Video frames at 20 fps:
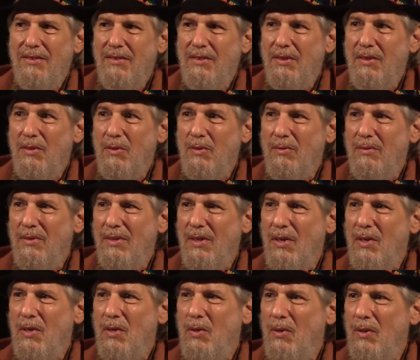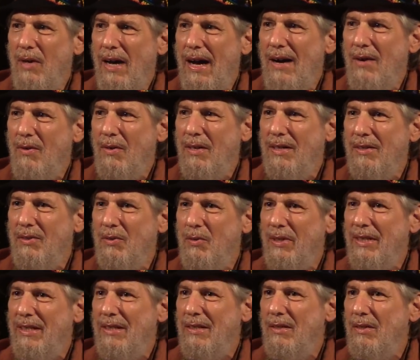Do you know how
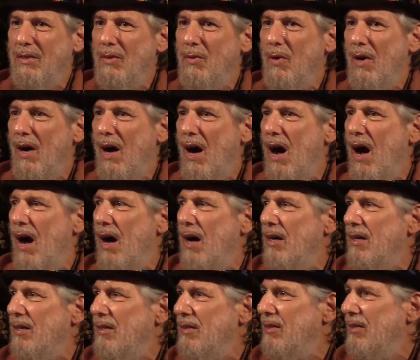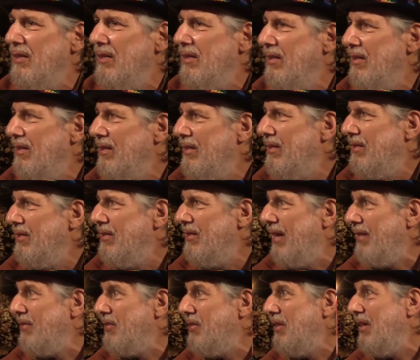unreal you are?
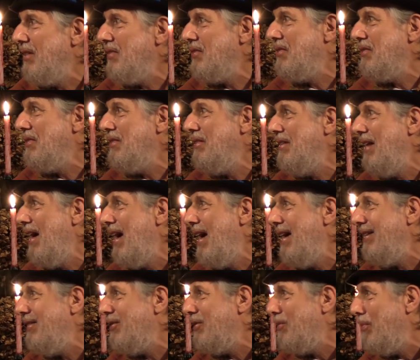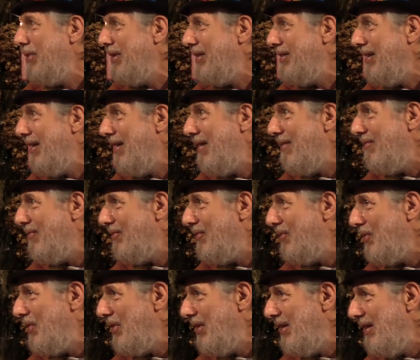Not just tonight, but
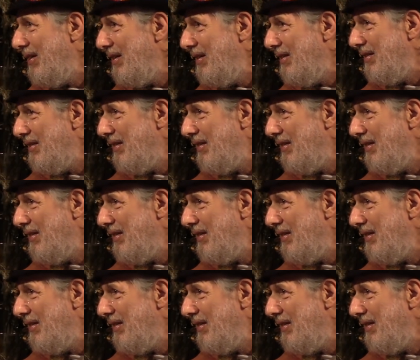every